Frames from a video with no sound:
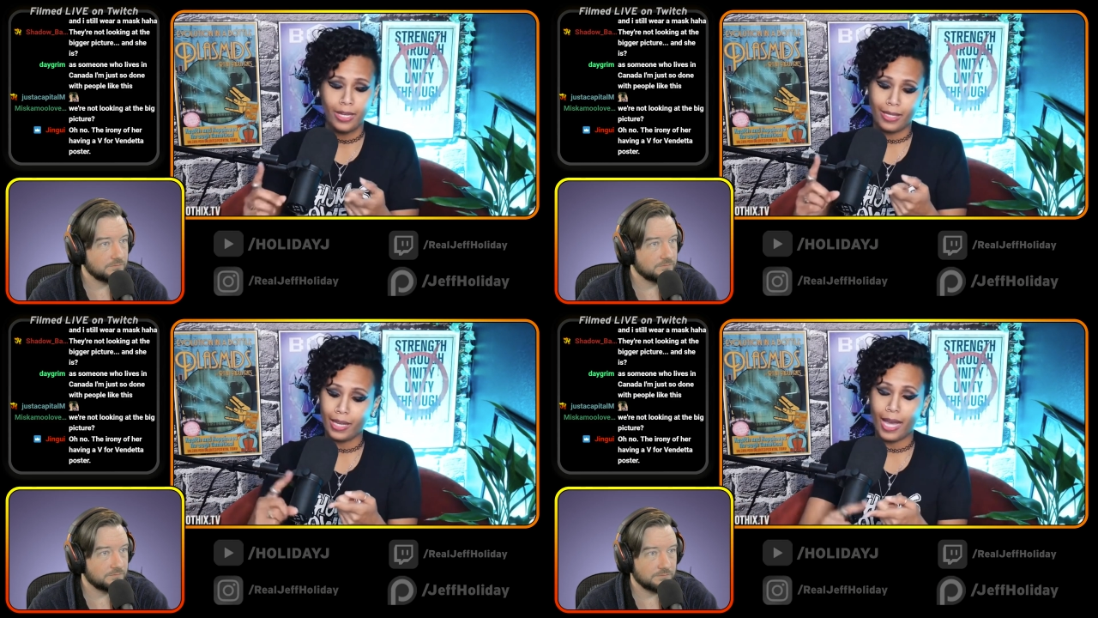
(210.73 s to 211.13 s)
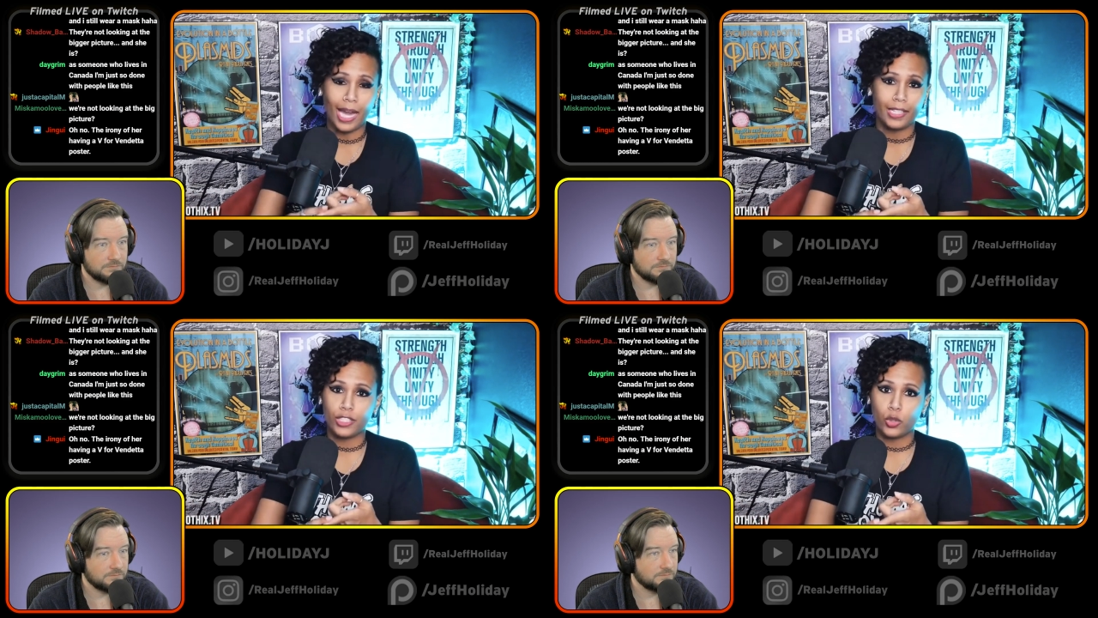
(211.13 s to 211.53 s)
Speaker 1: get
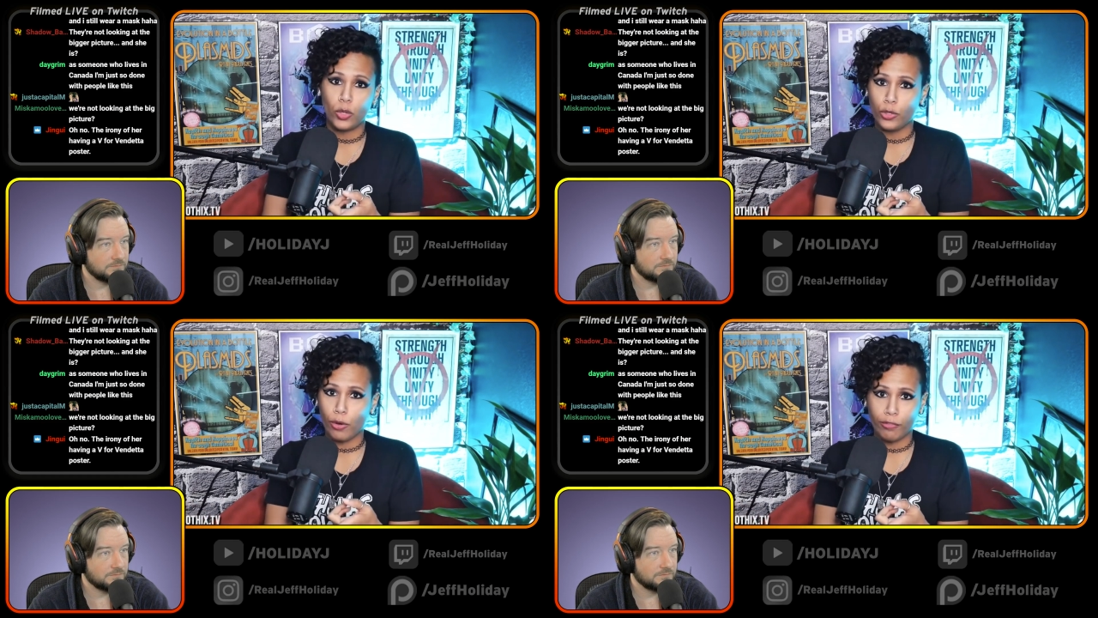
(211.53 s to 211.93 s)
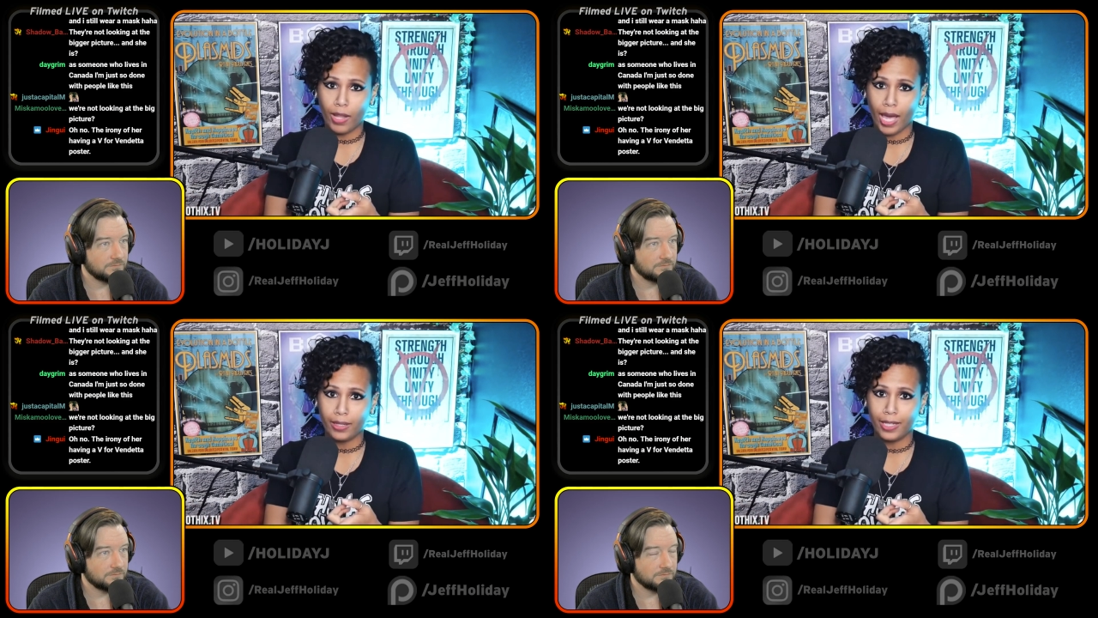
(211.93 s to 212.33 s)
added to a no
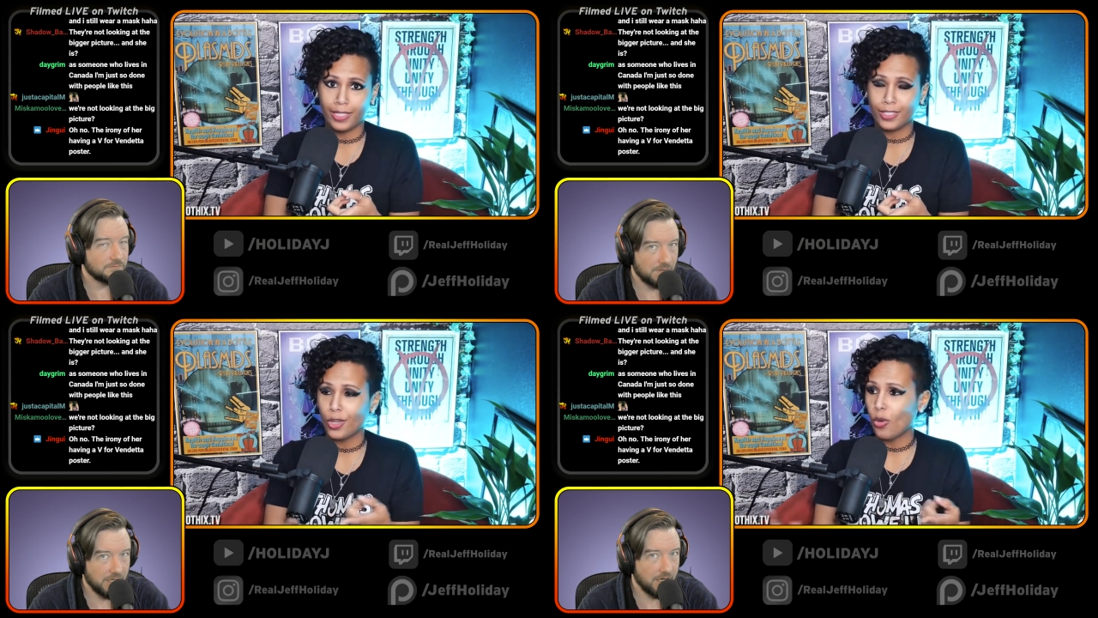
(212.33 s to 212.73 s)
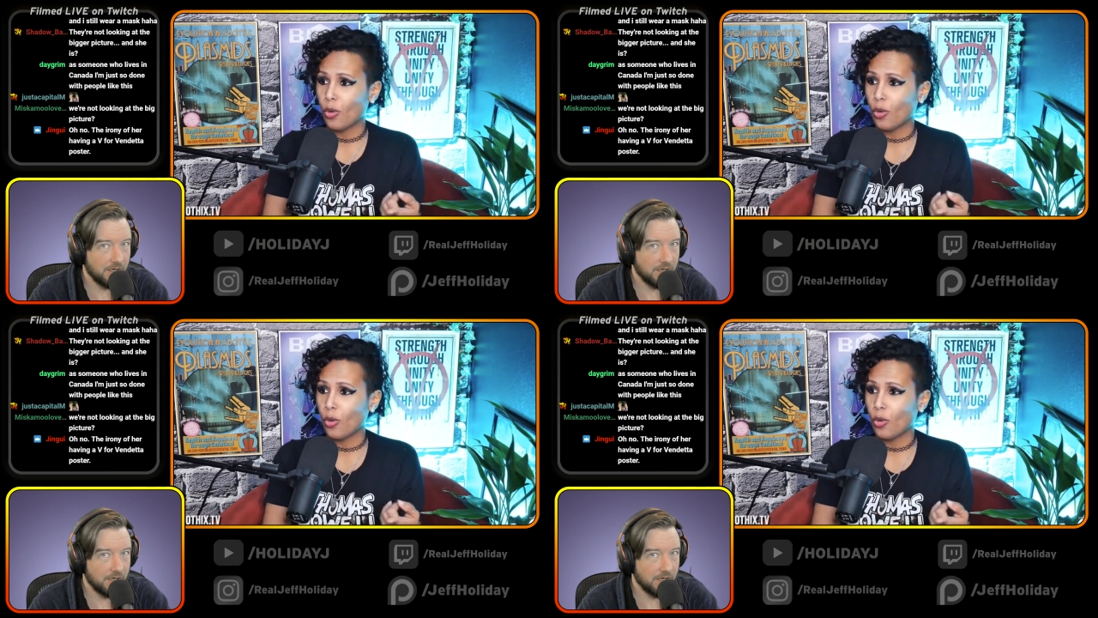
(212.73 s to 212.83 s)
fly list yeah.